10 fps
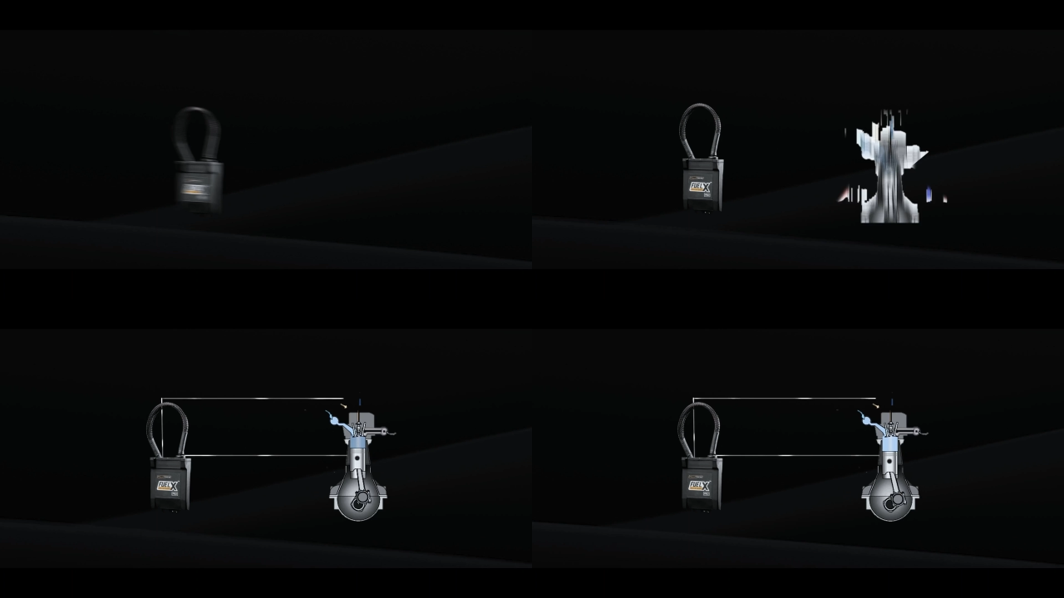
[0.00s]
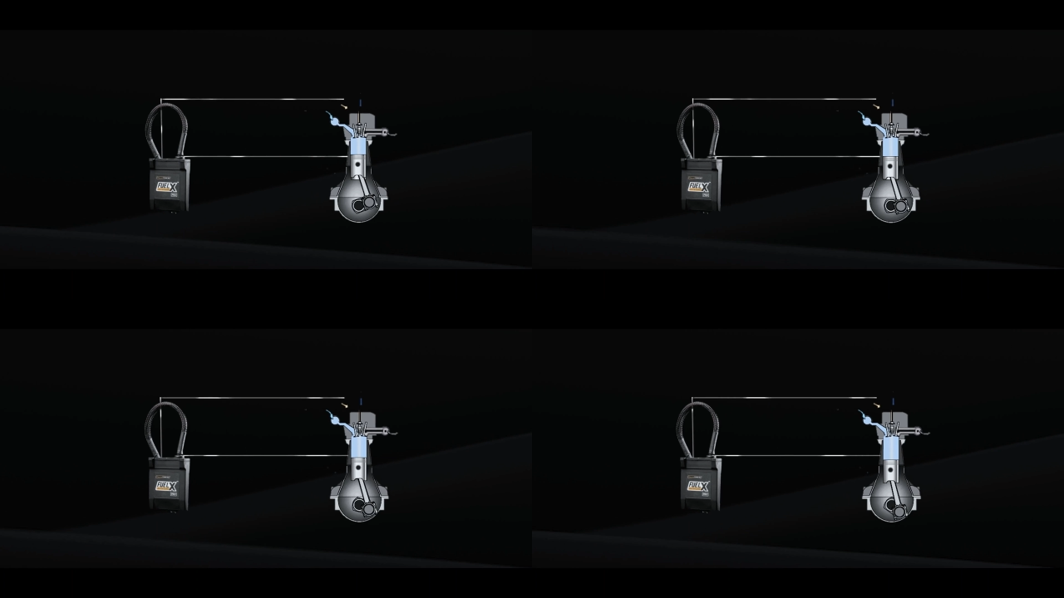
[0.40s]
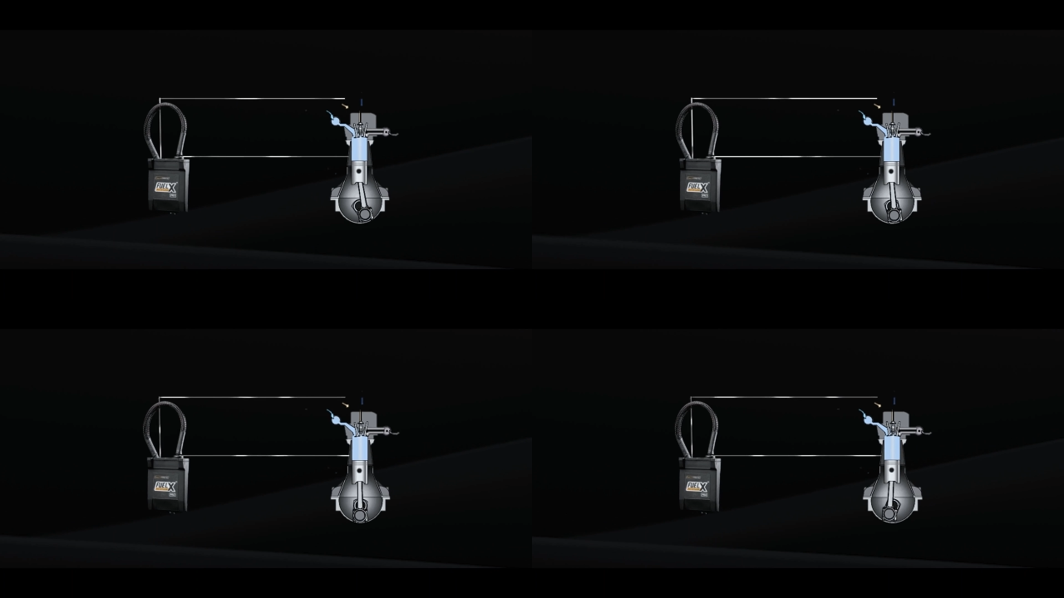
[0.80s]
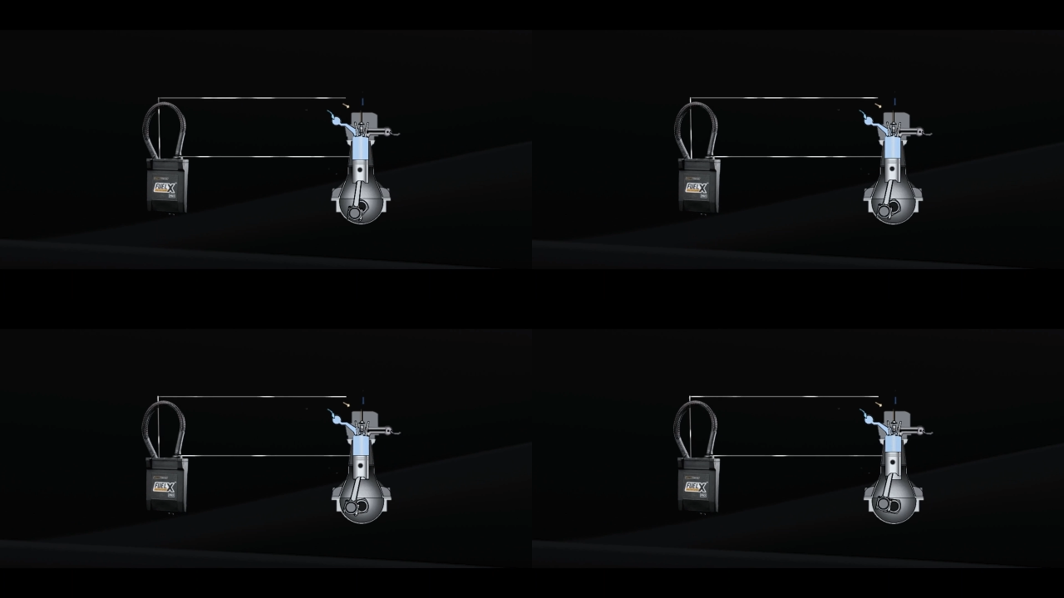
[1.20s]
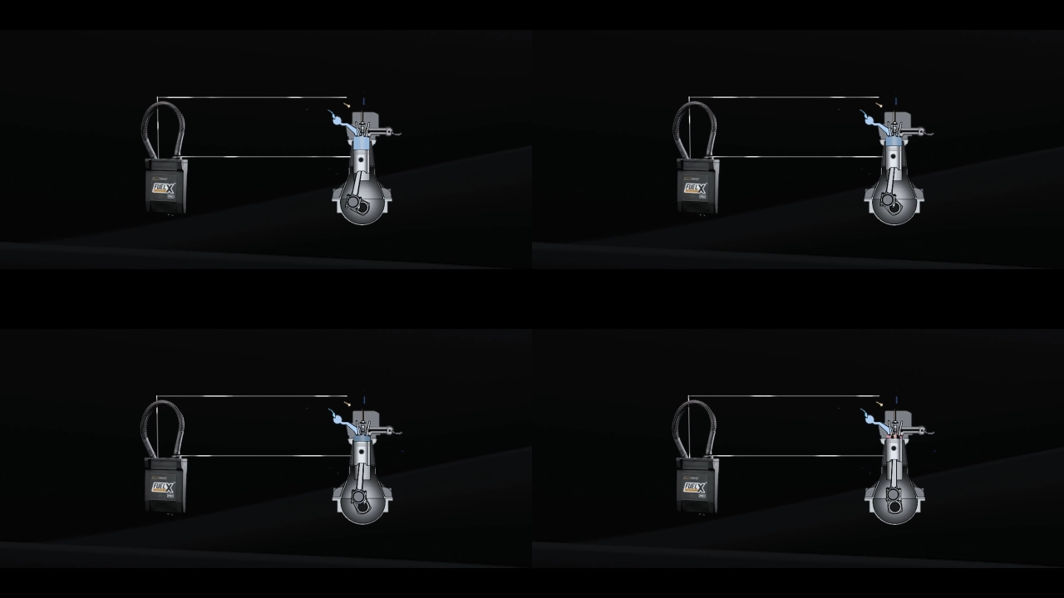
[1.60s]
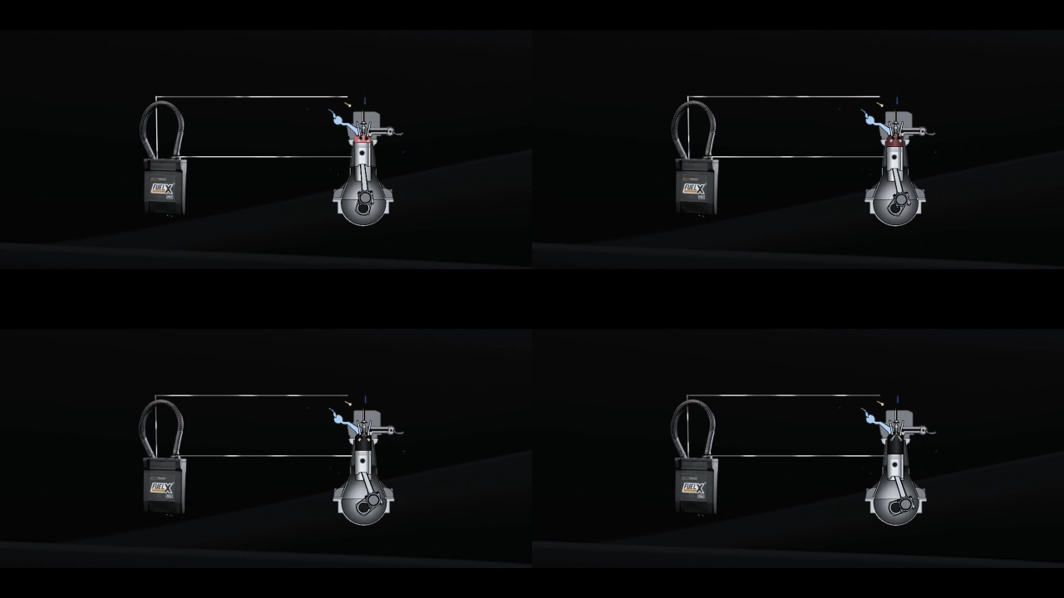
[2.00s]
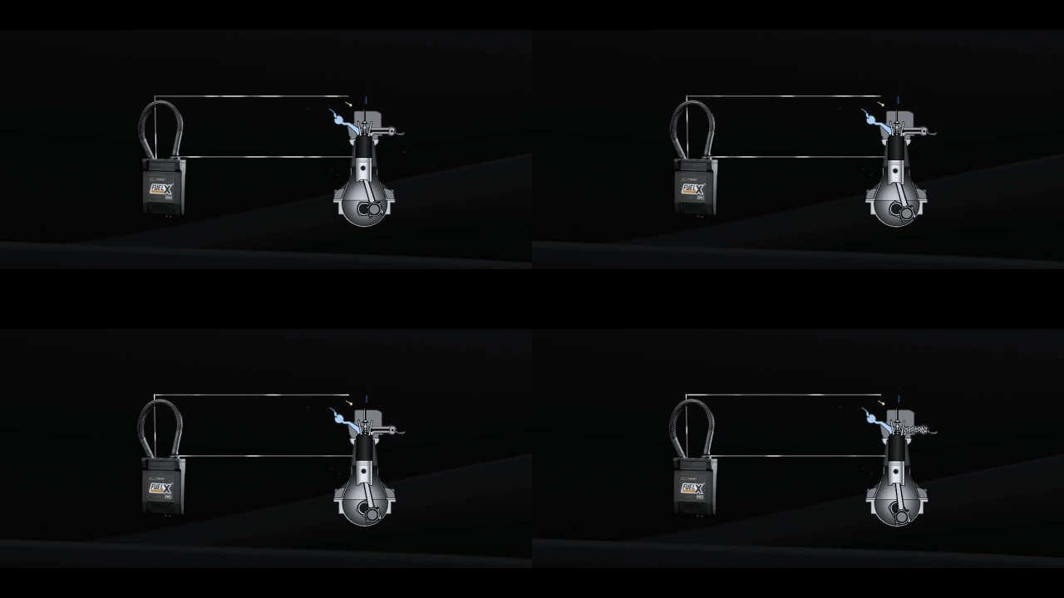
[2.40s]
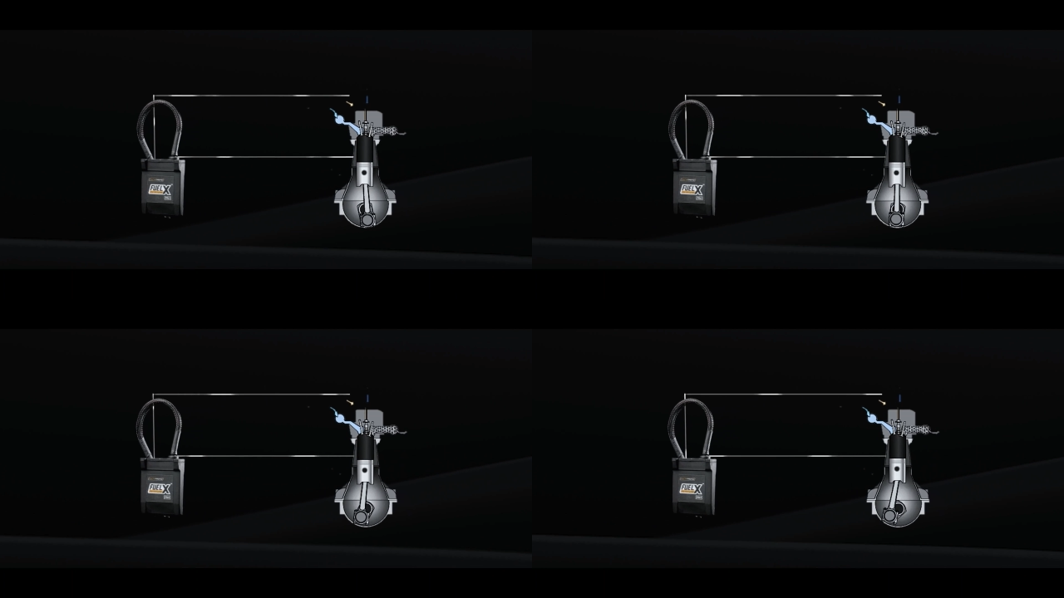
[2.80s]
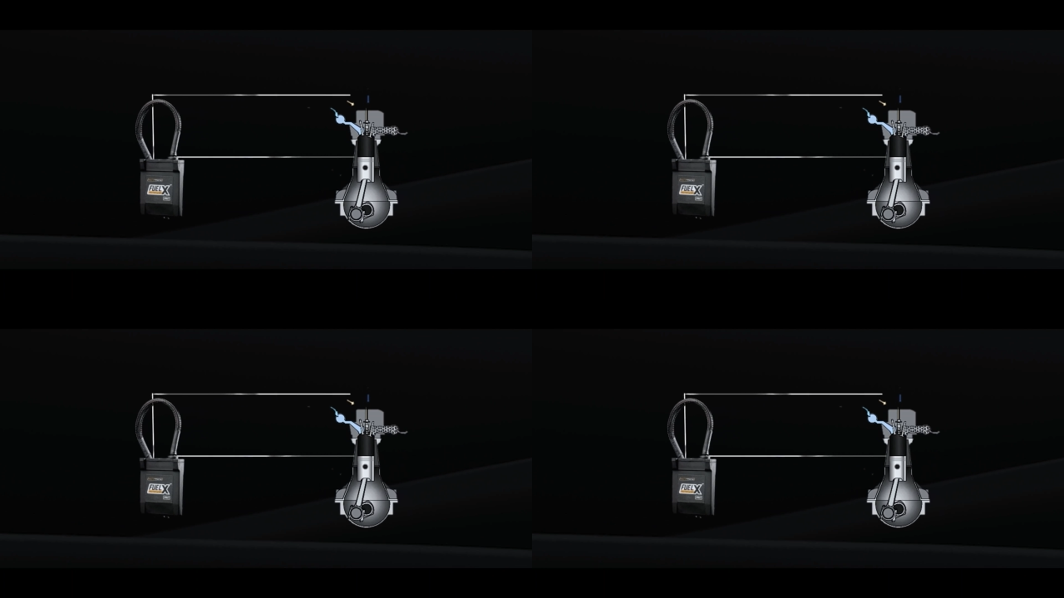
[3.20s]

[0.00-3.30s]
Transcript: (no speaker visible)